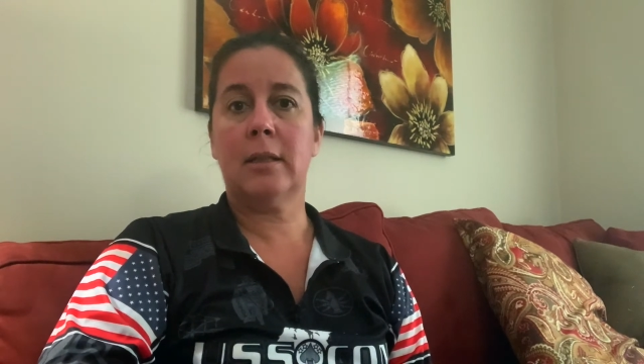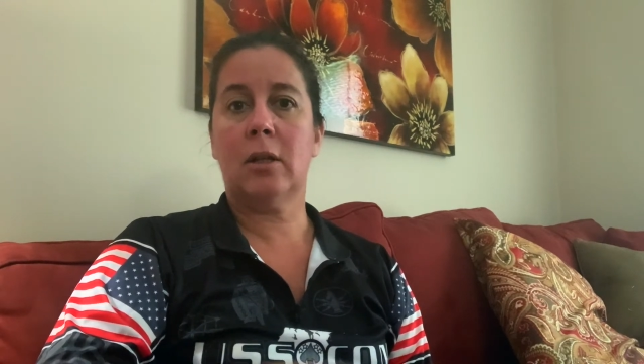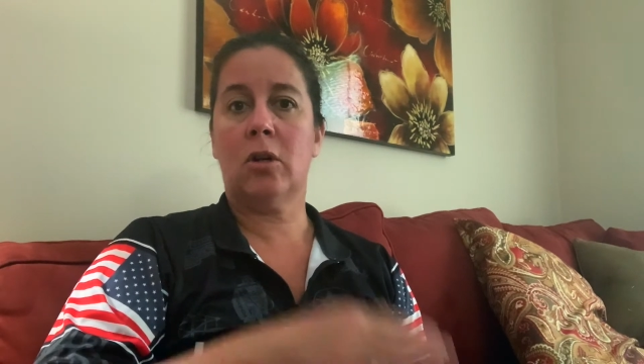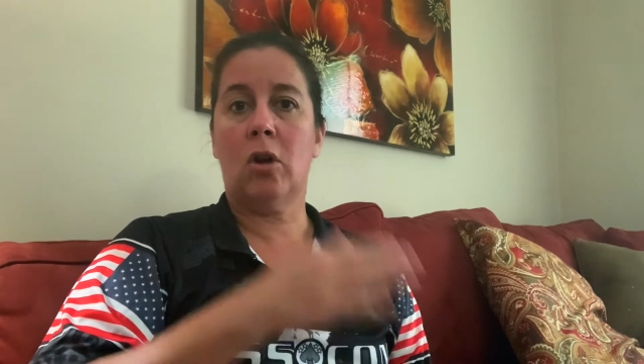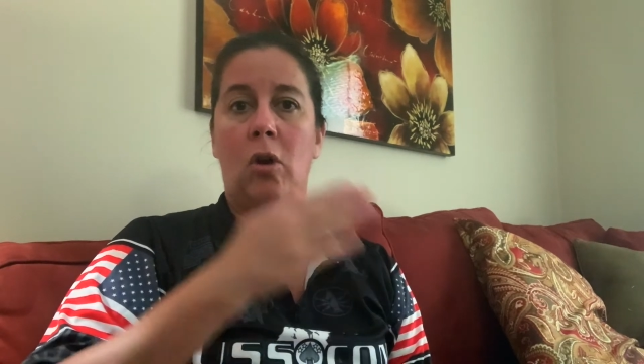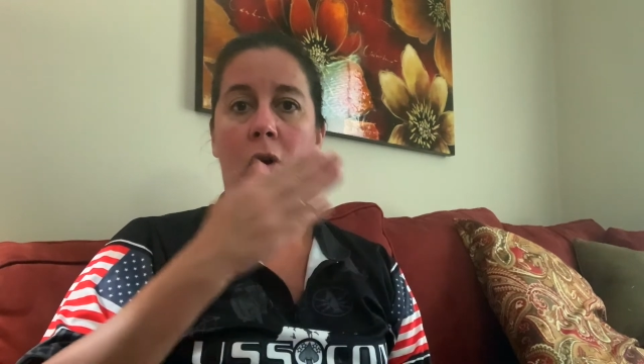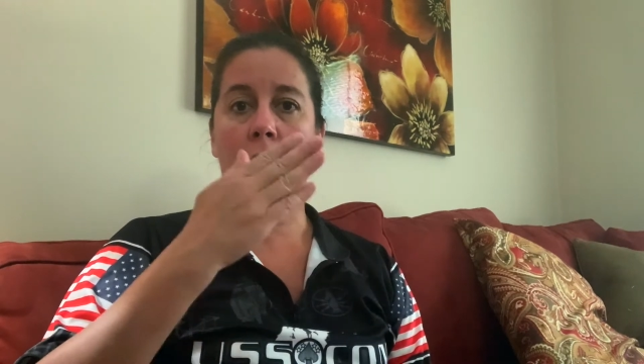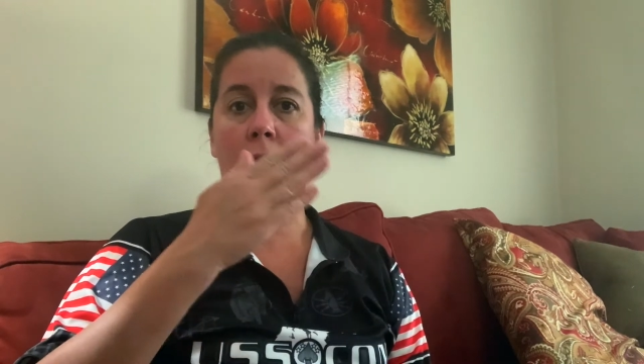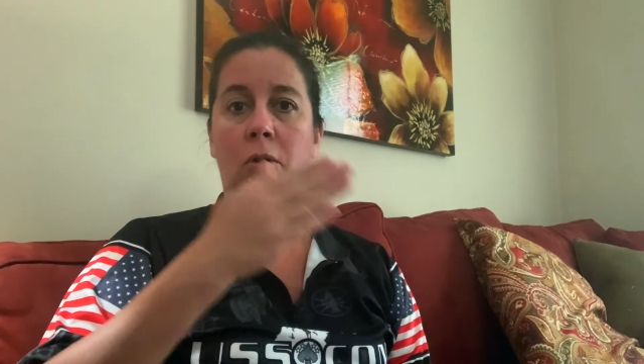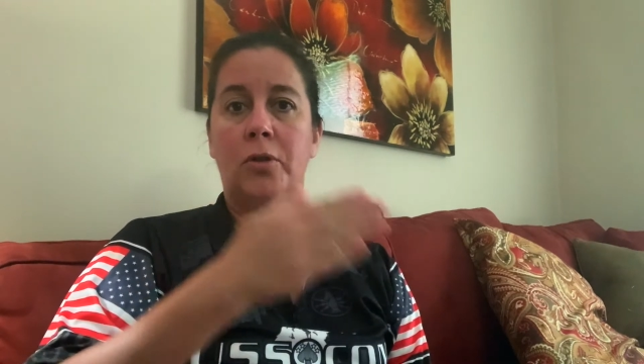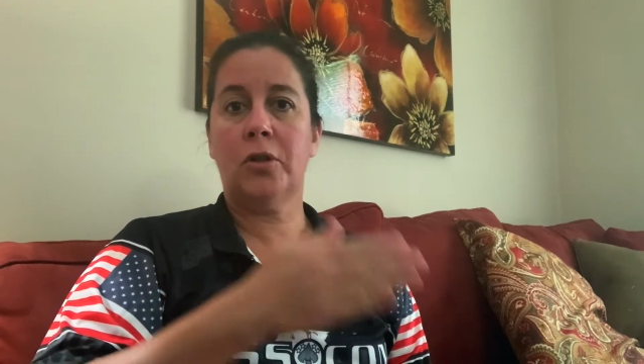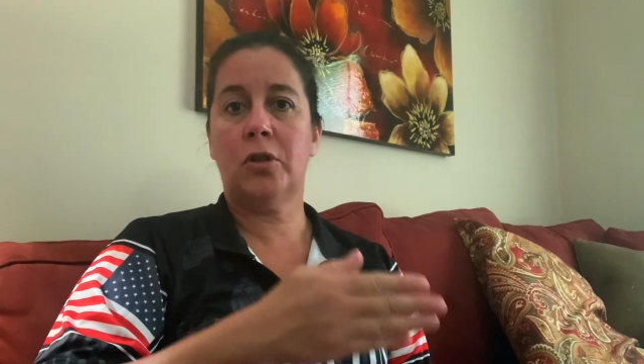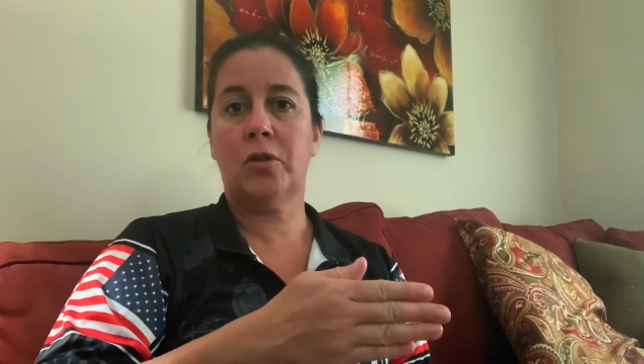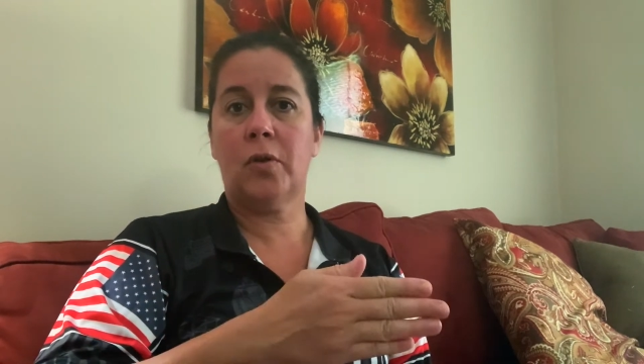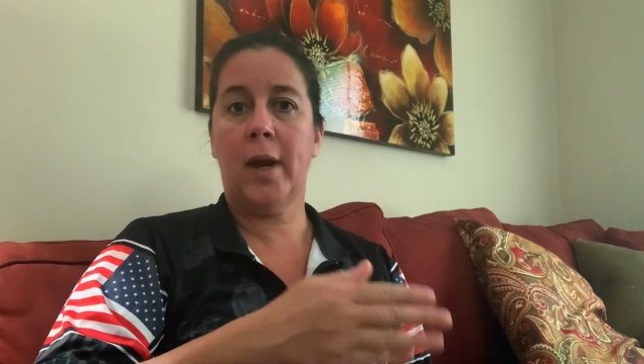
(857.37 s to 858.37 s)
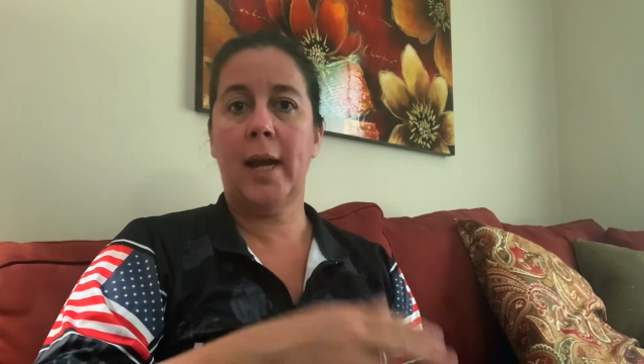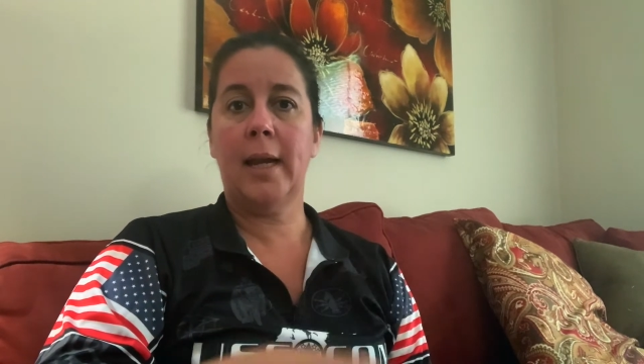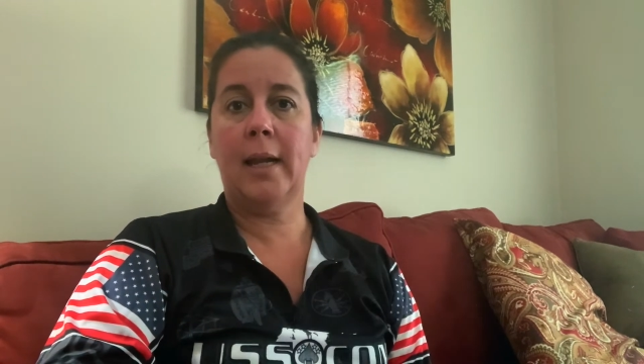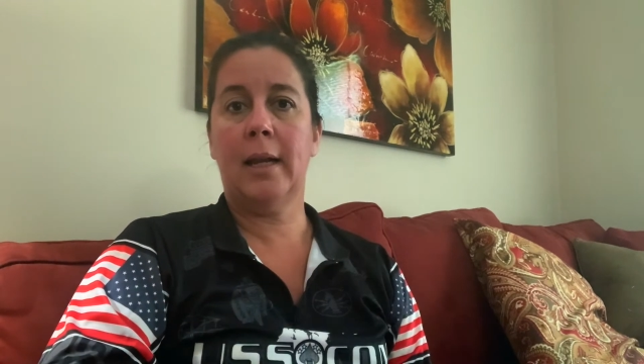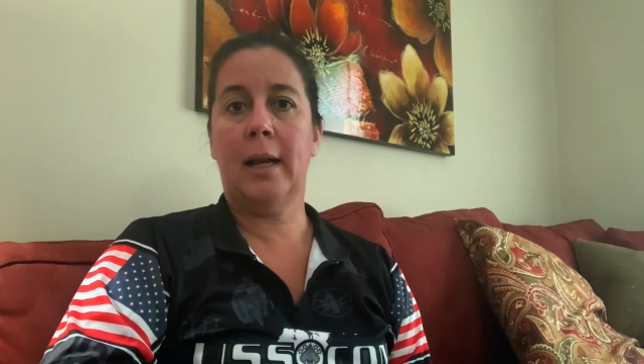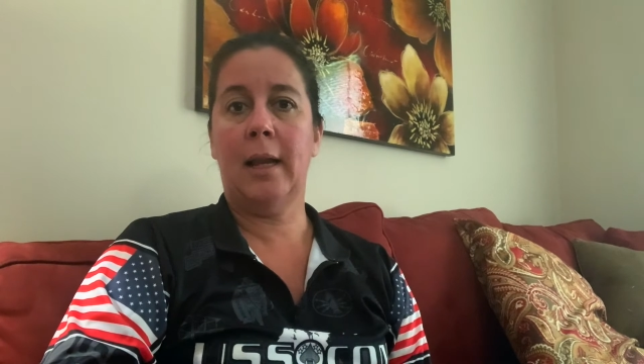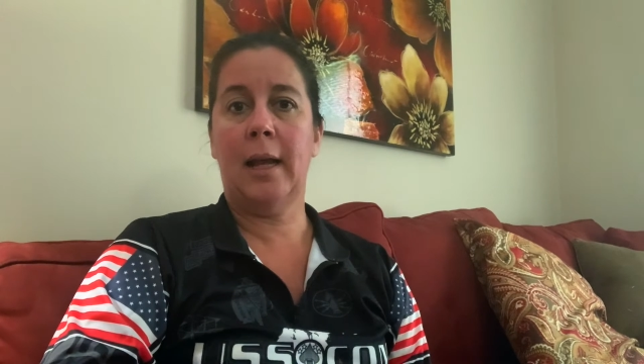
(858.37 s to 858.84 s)
are all straight
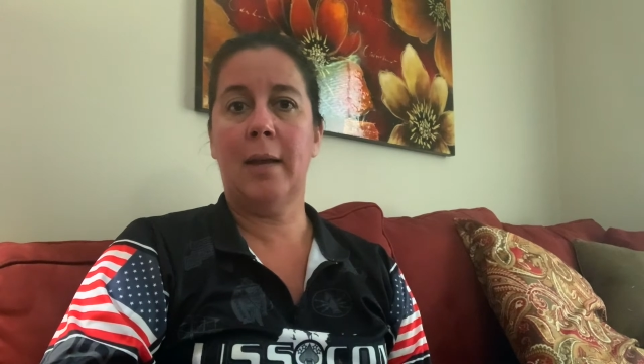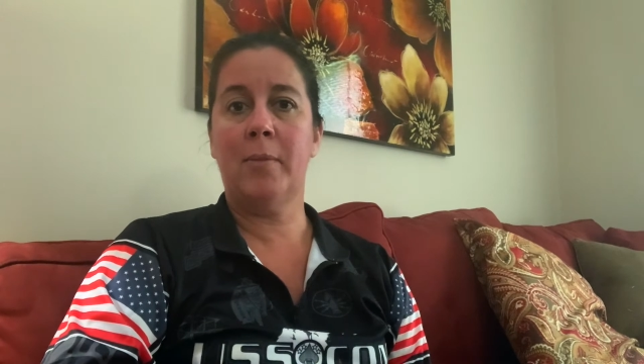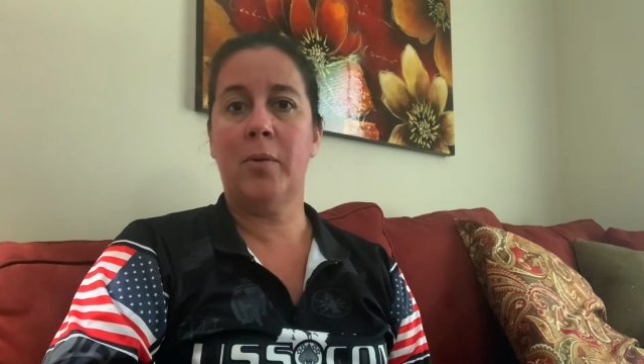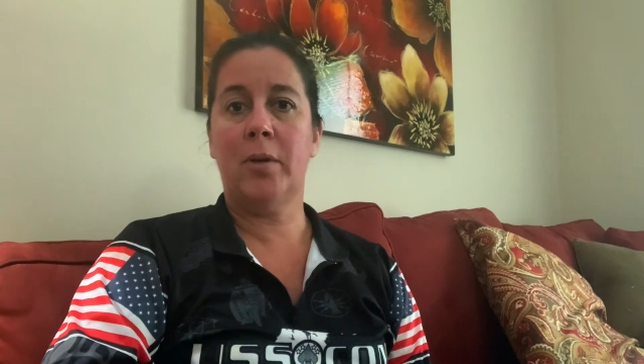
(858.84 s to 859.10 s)
in alignment.